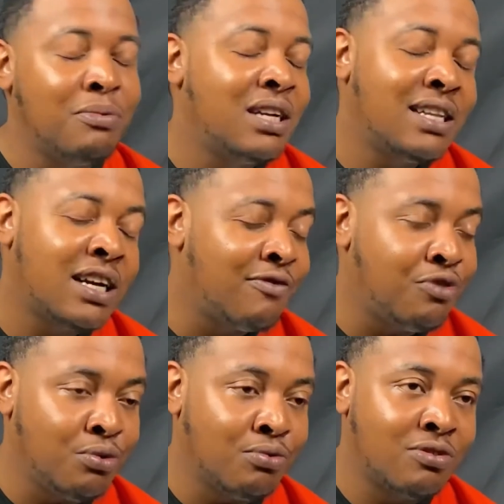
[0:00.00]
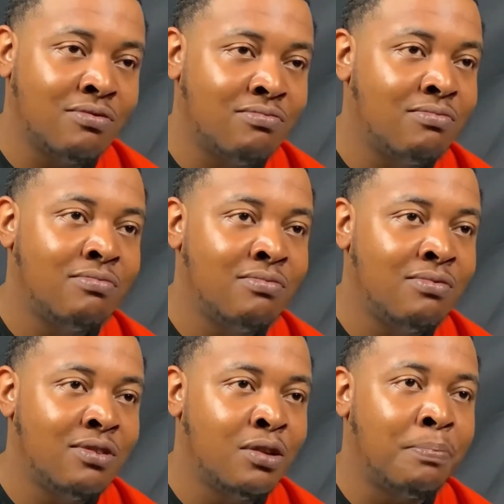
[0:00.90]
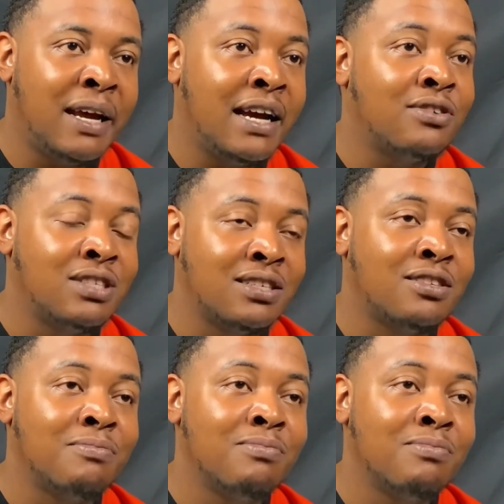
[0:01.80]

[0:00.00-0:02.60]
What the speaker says: that confused. The payout system.